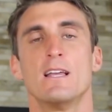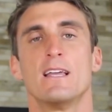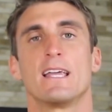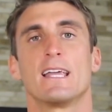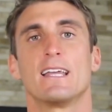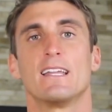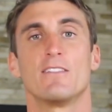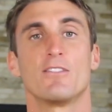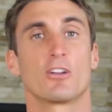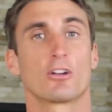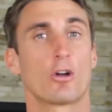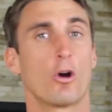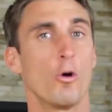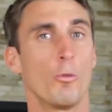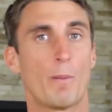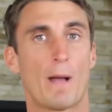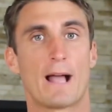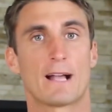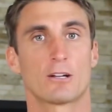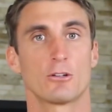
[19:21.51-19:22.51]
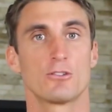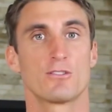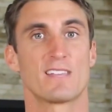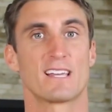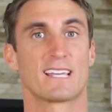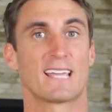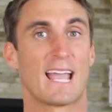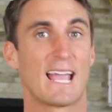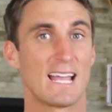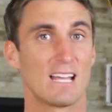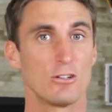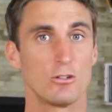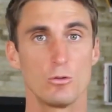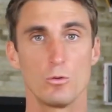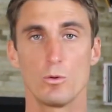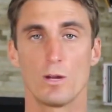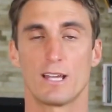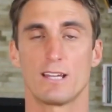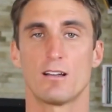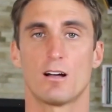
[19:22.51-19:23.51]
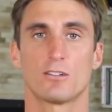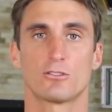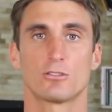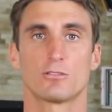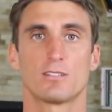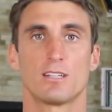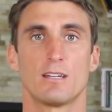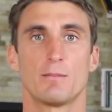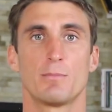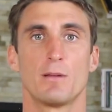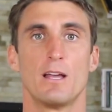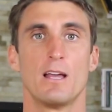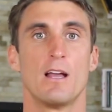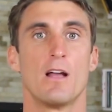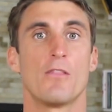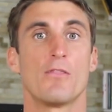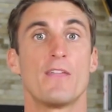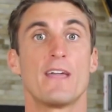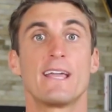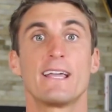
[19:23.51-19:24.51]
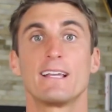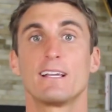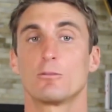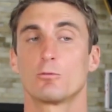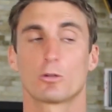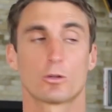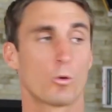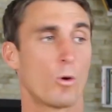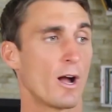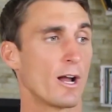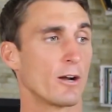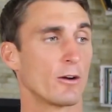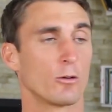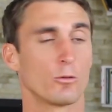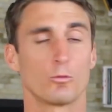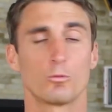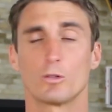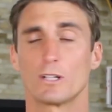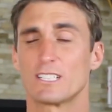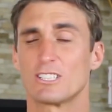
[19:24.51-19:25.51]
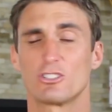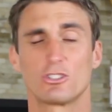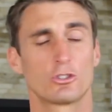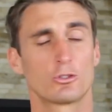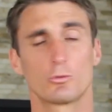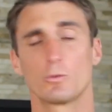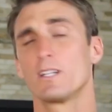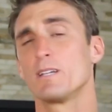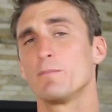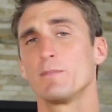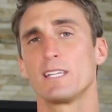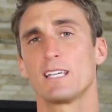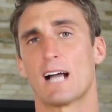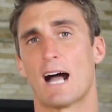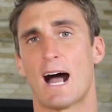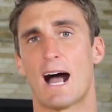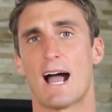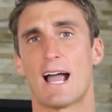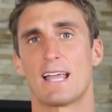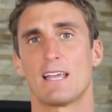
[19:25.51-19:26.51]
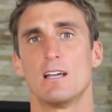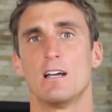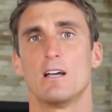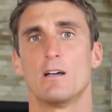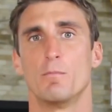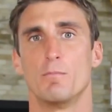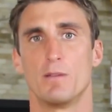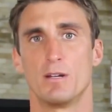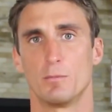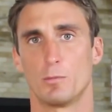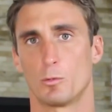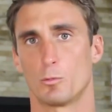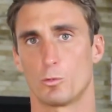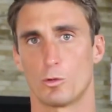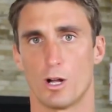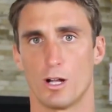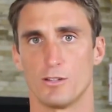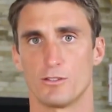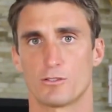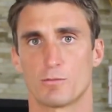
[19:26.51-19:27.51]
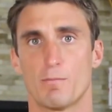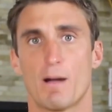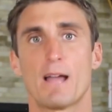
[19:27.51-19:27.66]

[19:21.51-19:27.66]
And the co-packers that can do a nozzle tip, they require extremely high minimum runs.